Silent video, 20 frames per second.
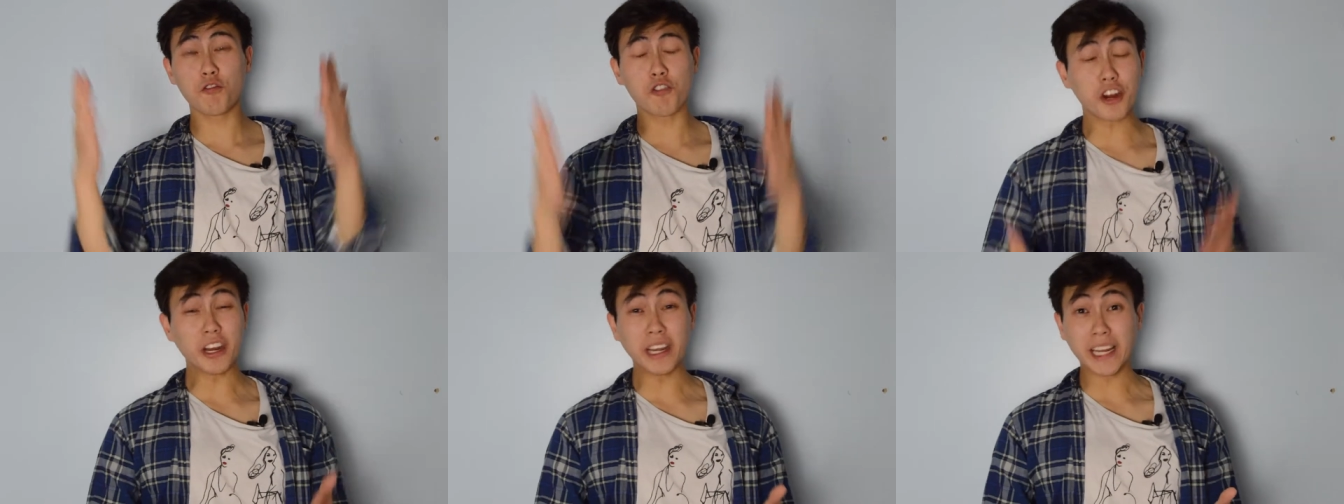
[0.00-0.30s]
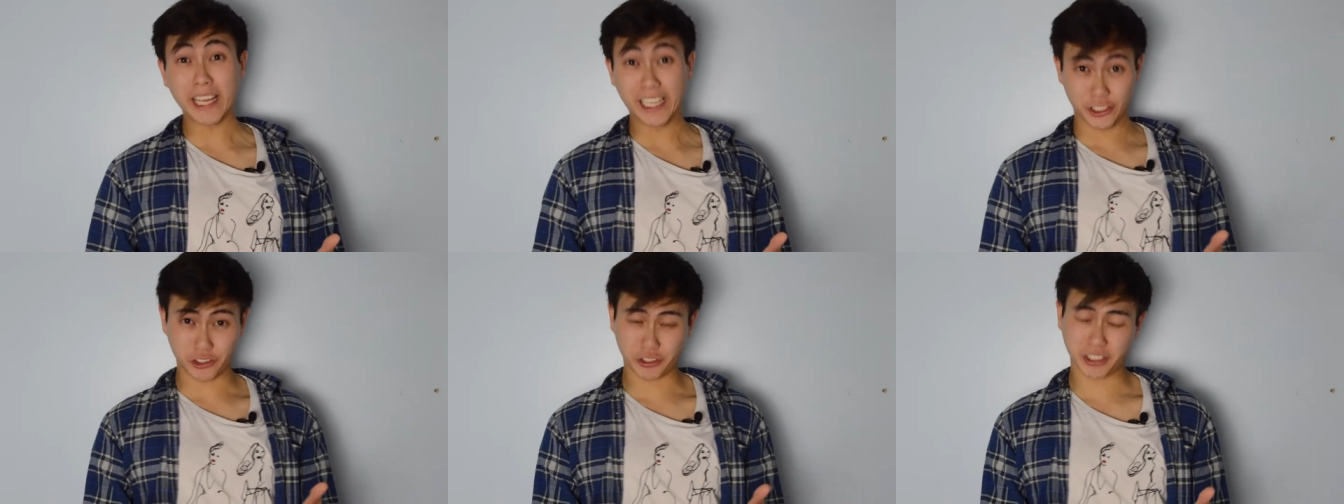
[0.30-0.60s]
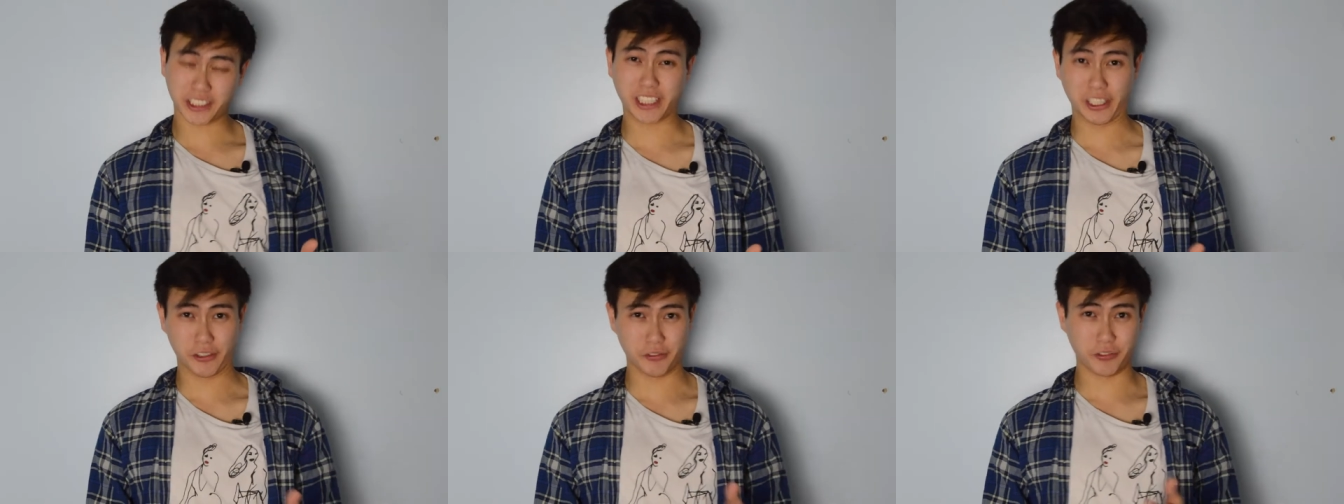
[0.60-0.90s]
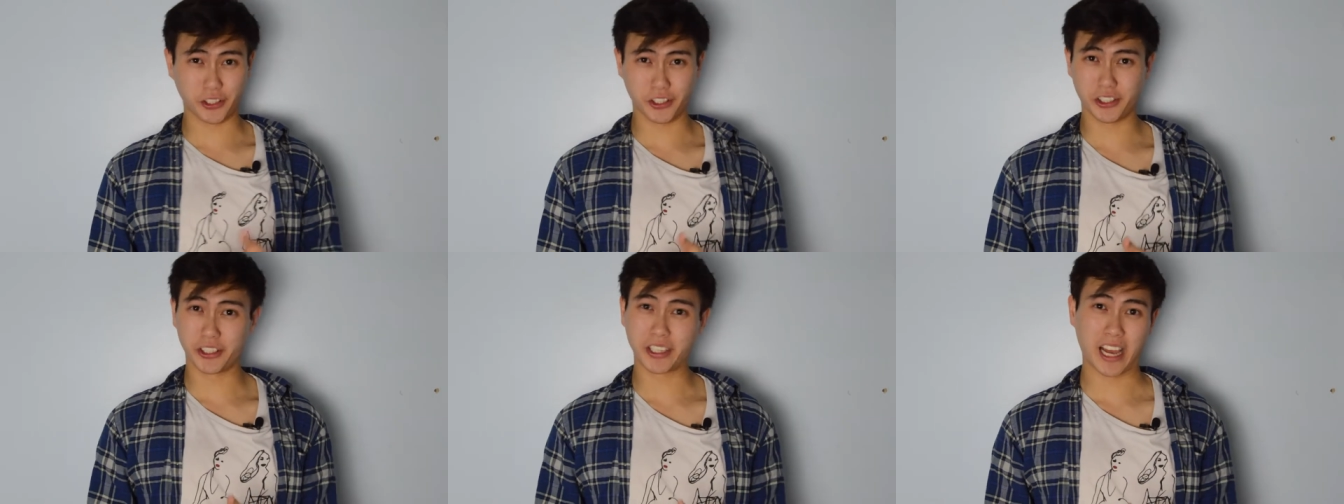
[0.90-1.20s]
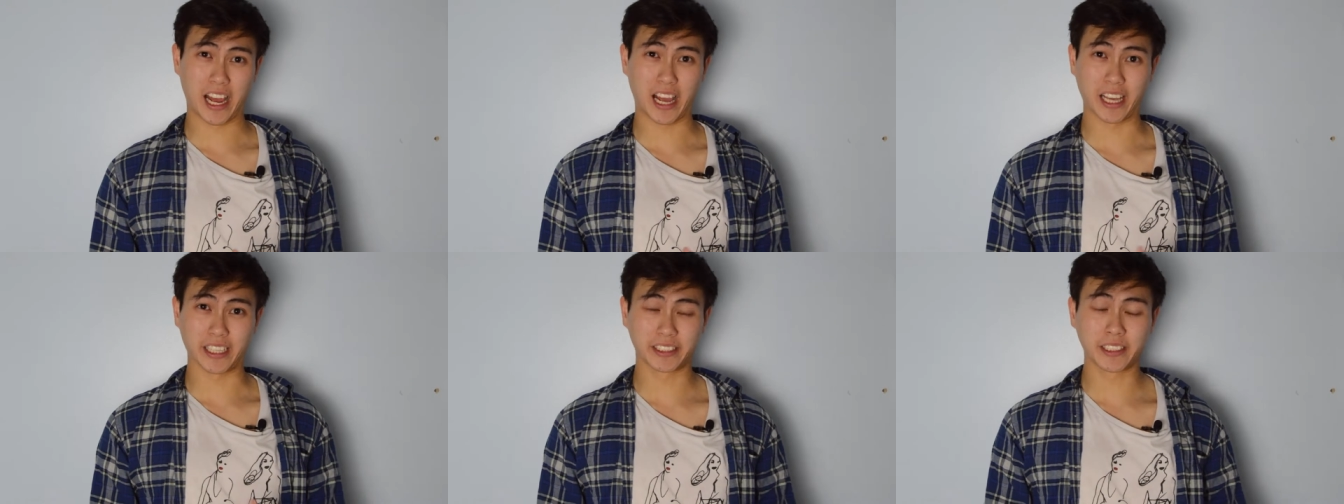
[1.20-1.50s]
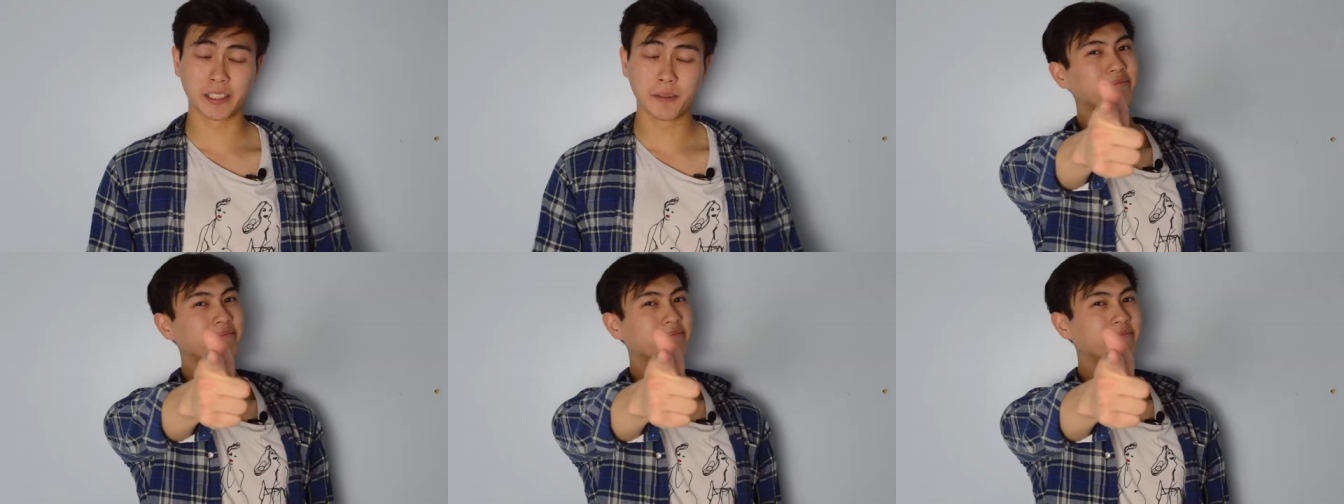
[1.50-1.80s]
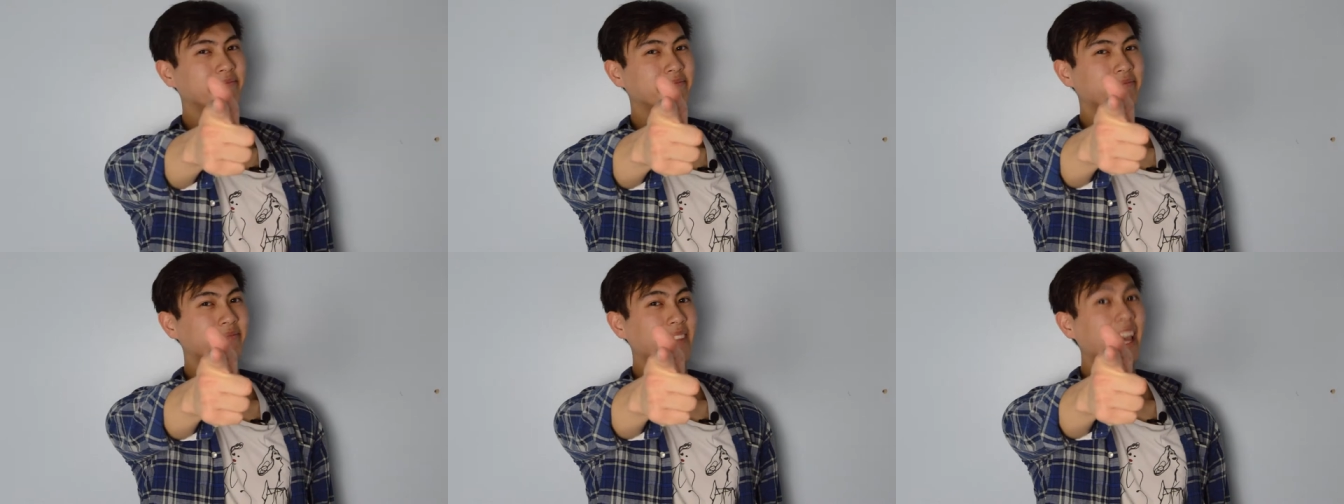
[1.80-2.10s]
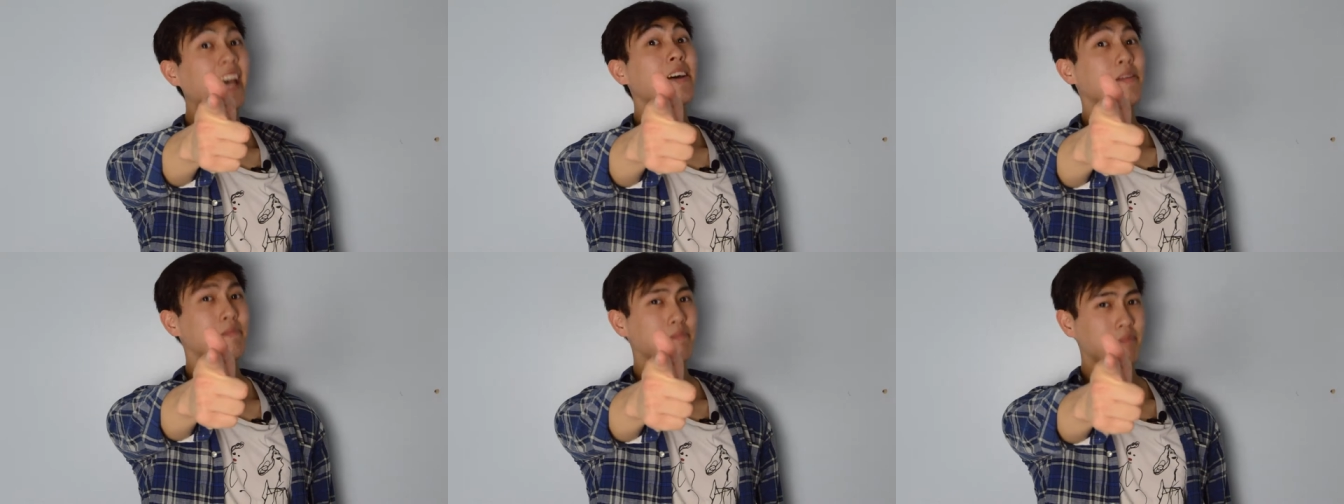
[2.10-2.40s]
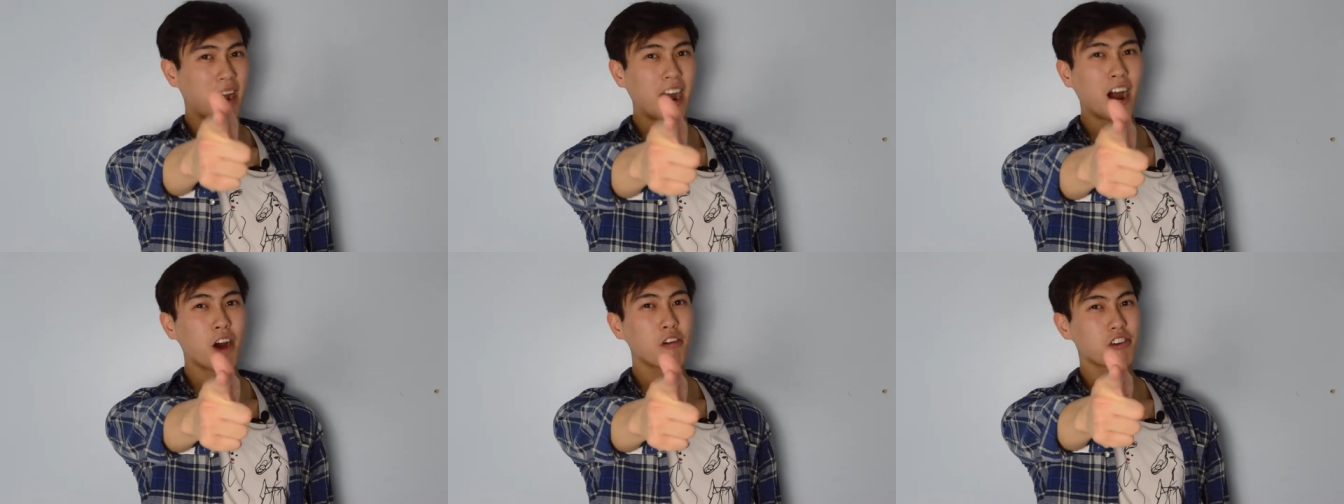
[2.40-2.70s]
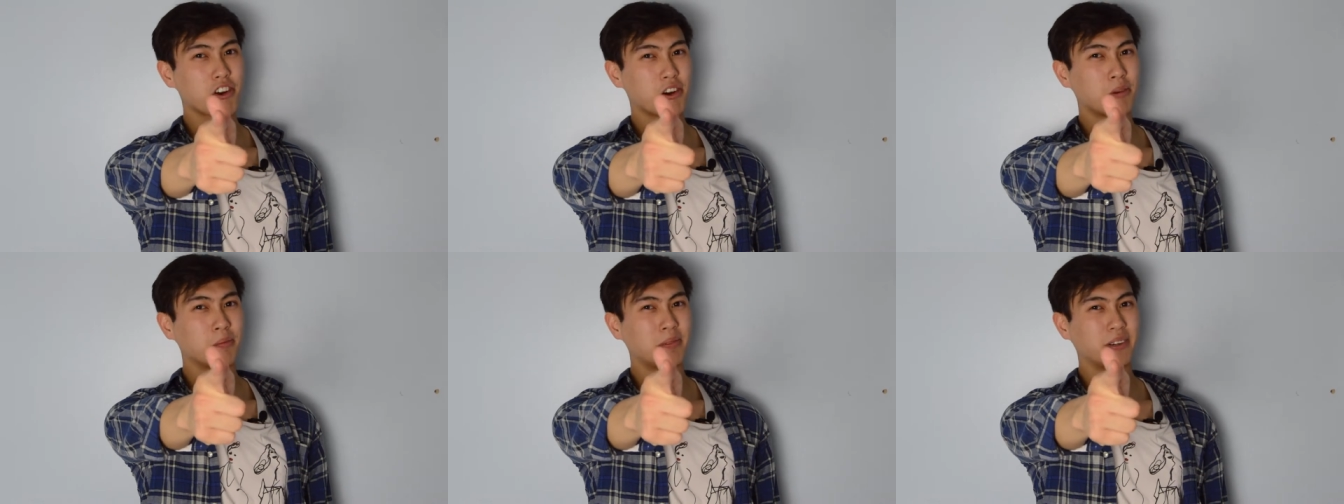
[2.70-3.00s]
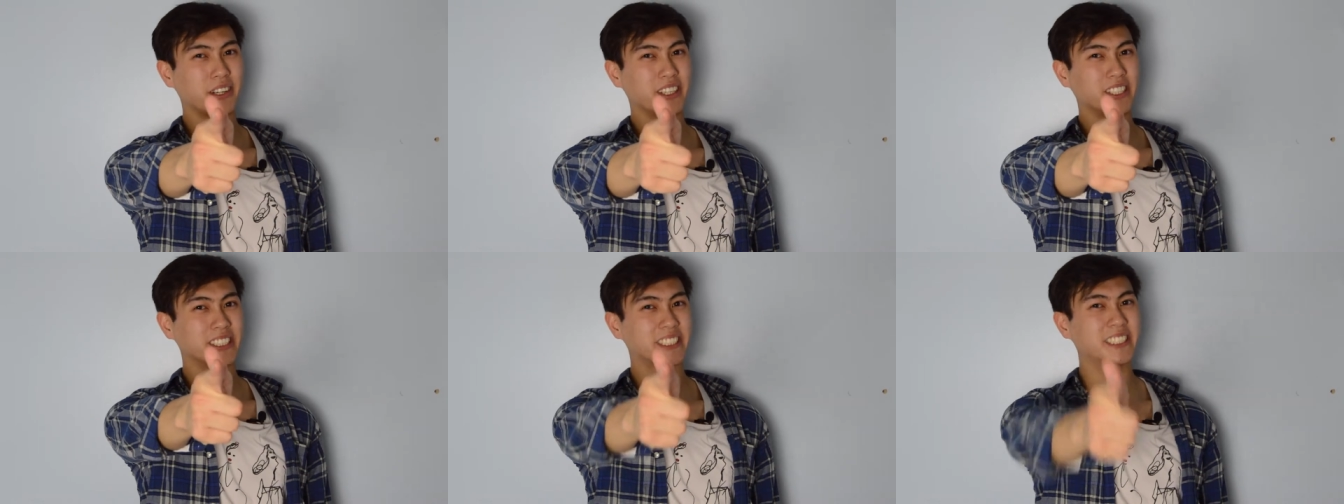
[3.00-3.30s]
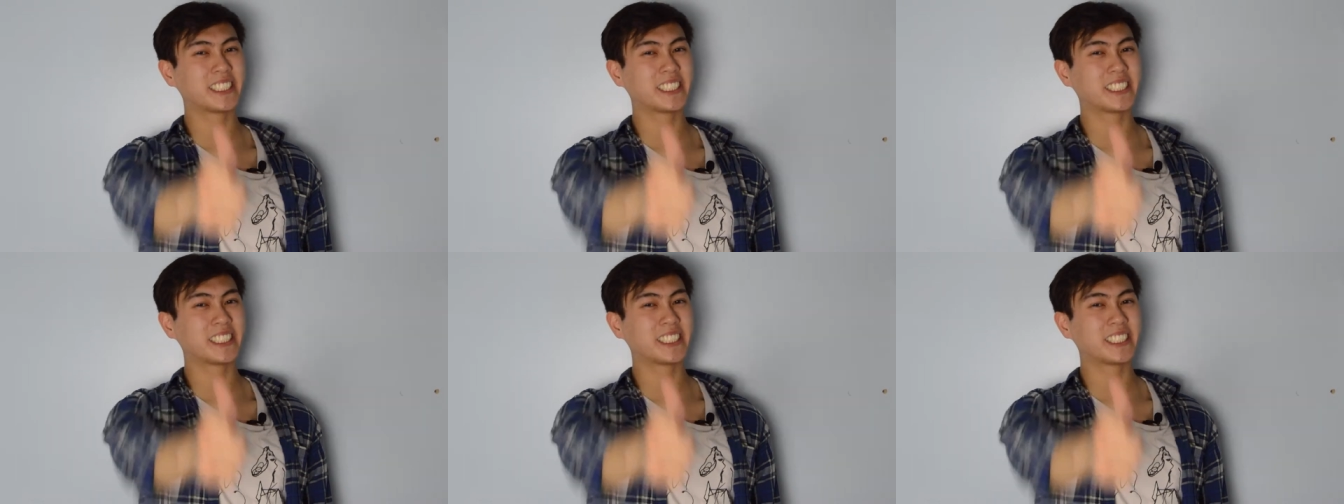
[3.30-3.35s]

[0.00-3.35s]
really interesting for you guys. Mel rompers.